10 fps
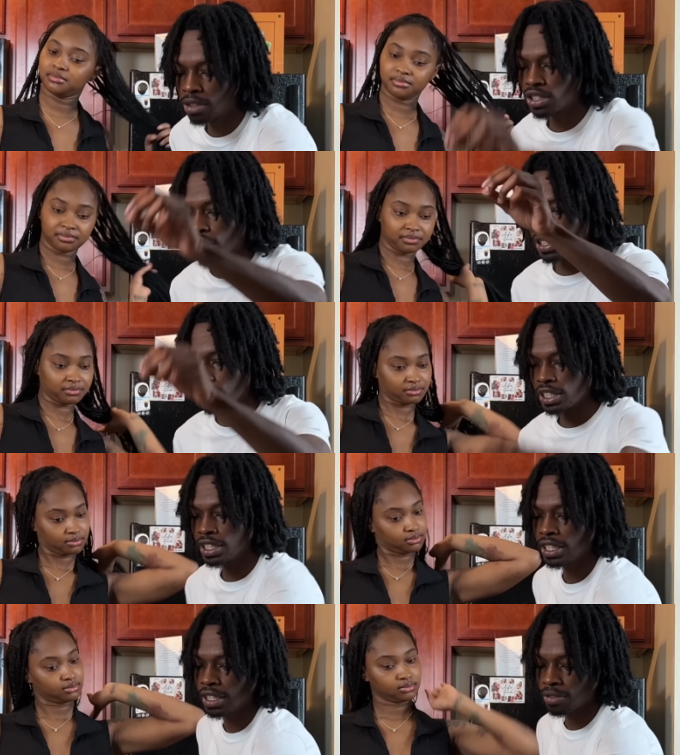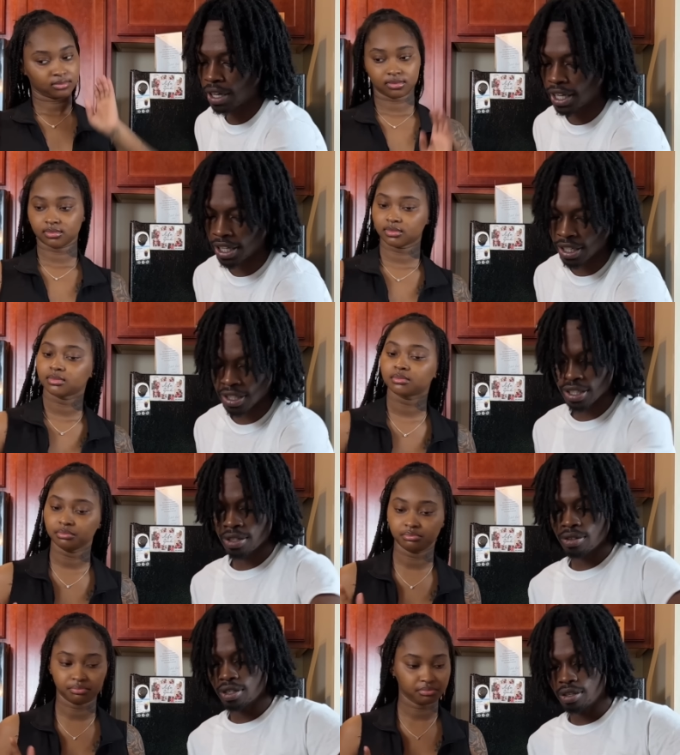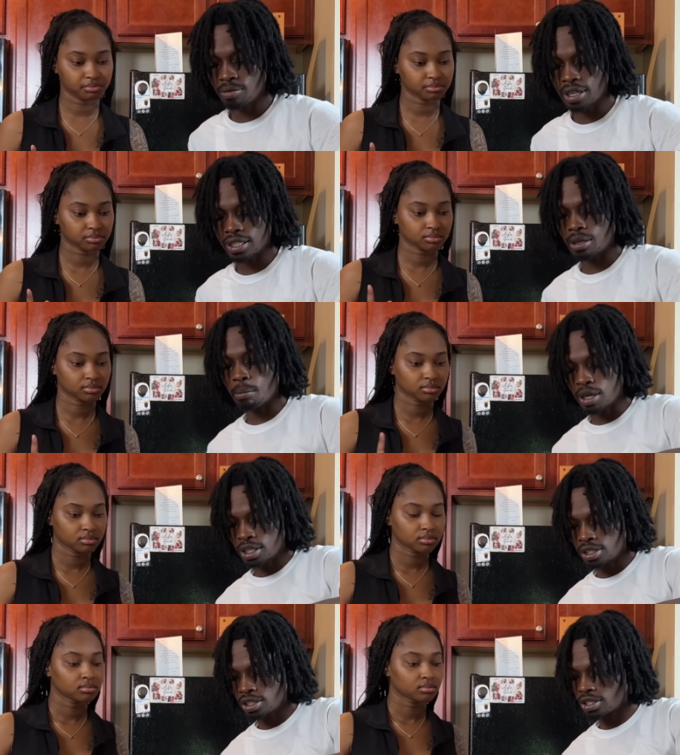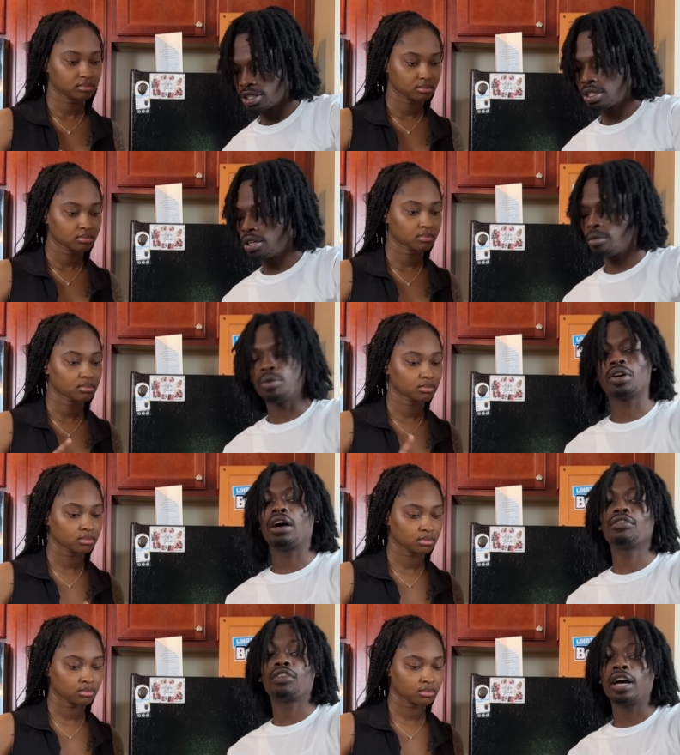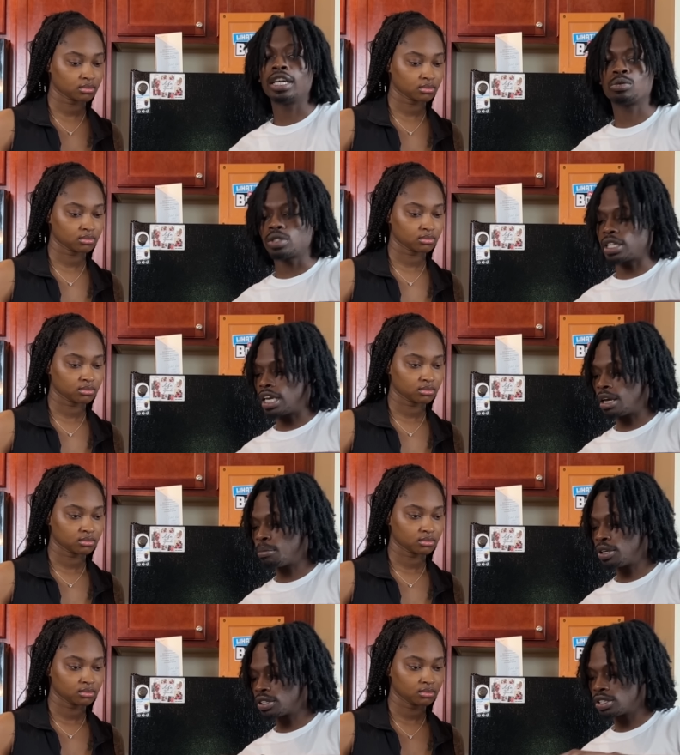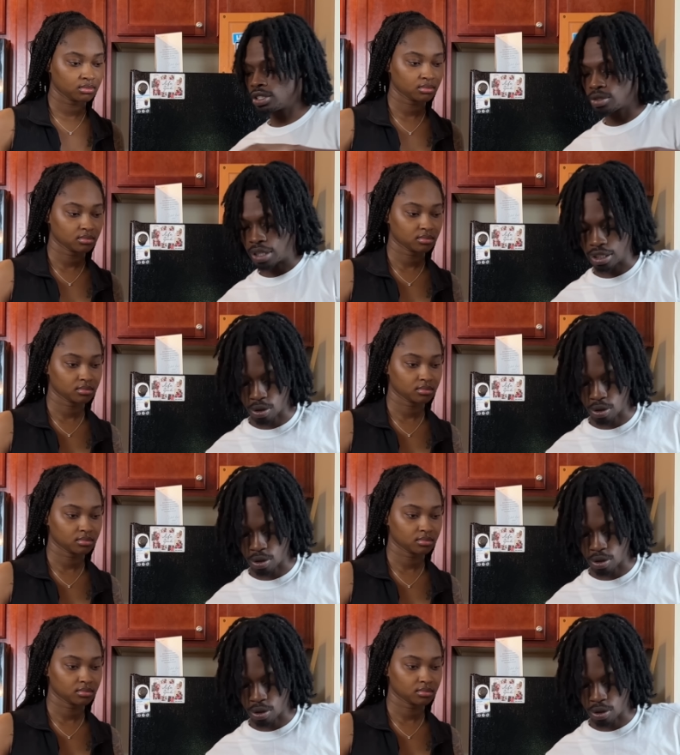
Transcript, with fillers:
Speaker 1: turkey right here. We got the buns. We're gonna have fries with the hamburgers. Got the